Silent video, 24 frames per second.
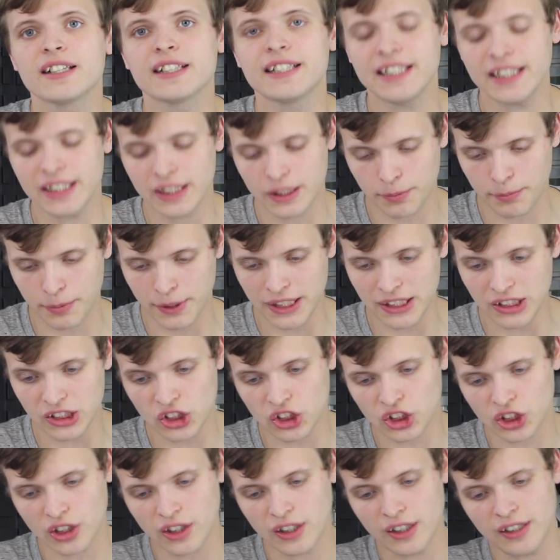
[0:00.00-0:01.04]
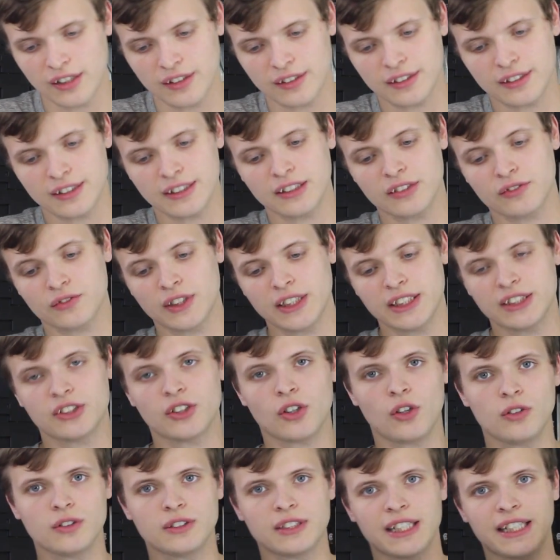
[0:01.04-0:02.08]
Geekbench,
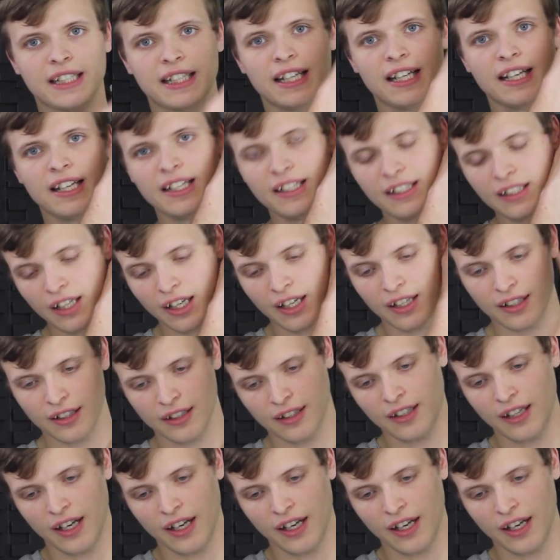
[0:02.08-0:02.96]
resulting in